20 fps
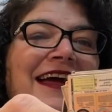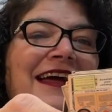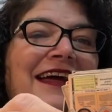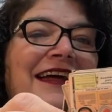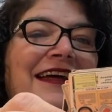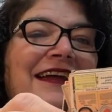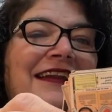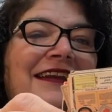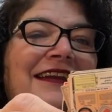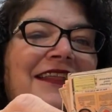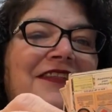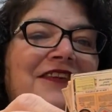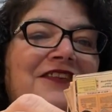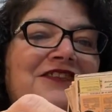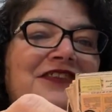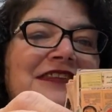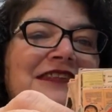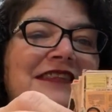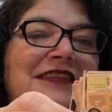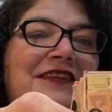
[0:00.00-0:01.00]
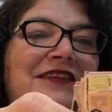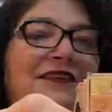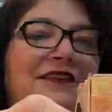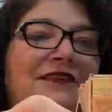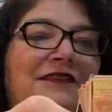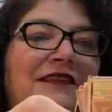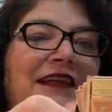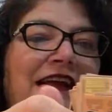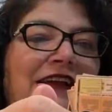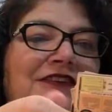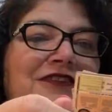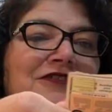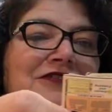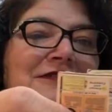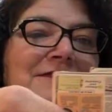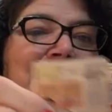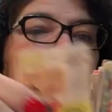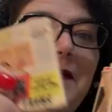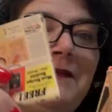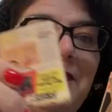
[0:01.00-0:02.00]
and they're just little like
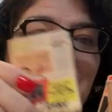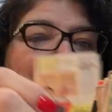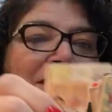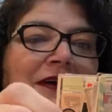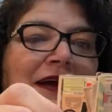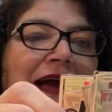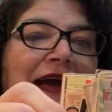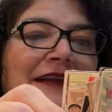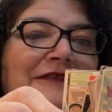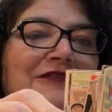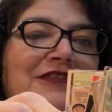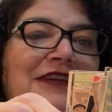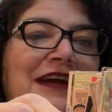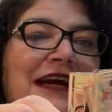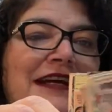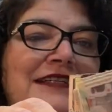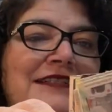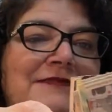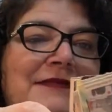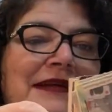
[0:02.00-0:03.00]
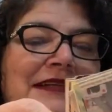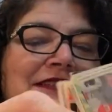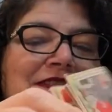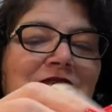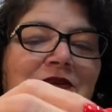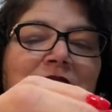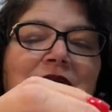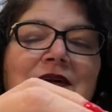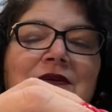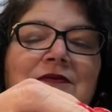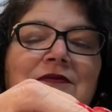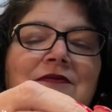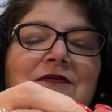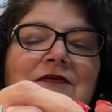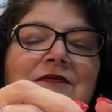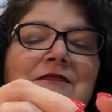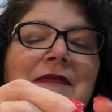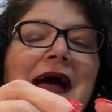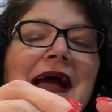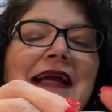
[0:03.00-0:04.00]
newspaper advertisements or
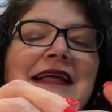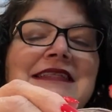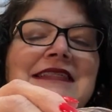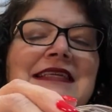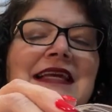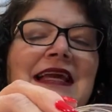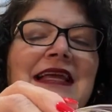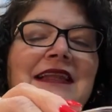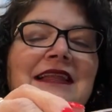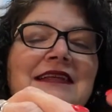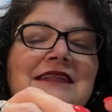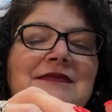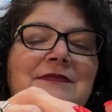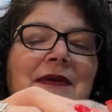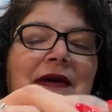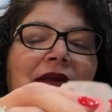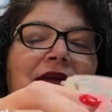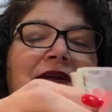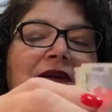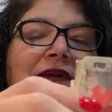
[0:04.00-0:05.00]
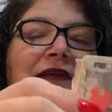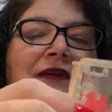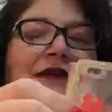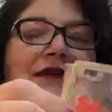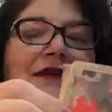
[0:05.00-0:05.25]
magazine is better.